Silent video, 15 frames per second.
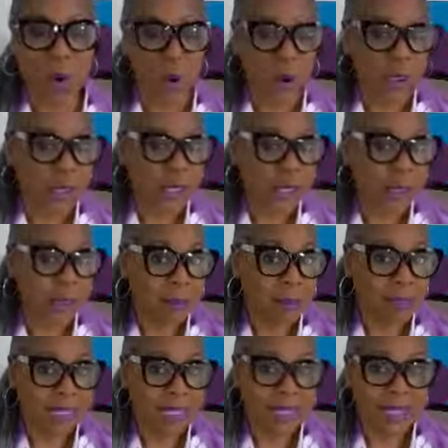or they
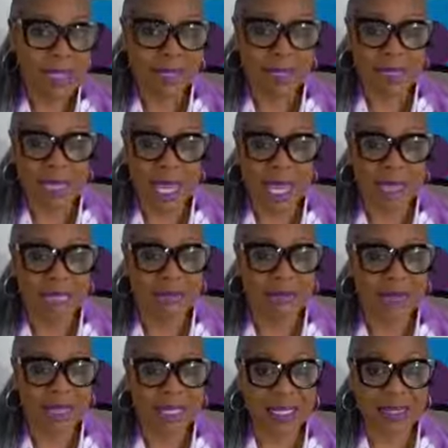complain that they're not
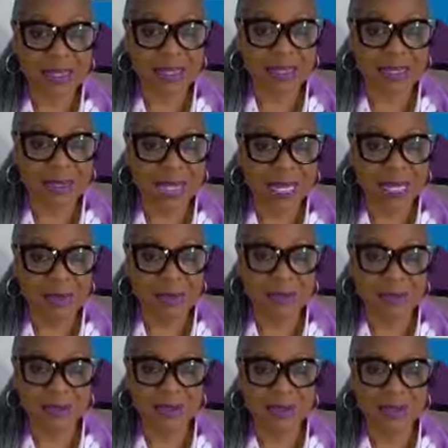invited to the
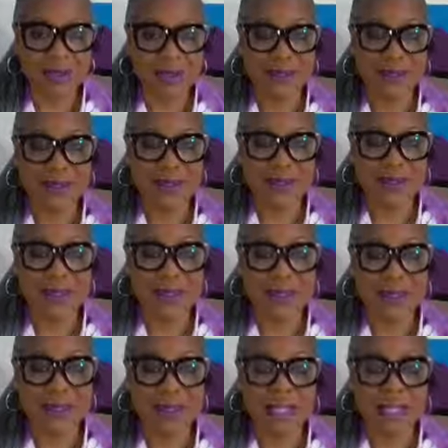table.
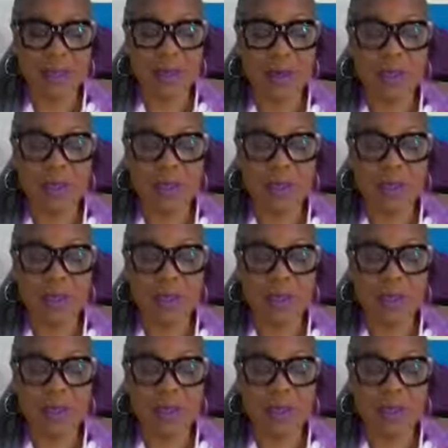But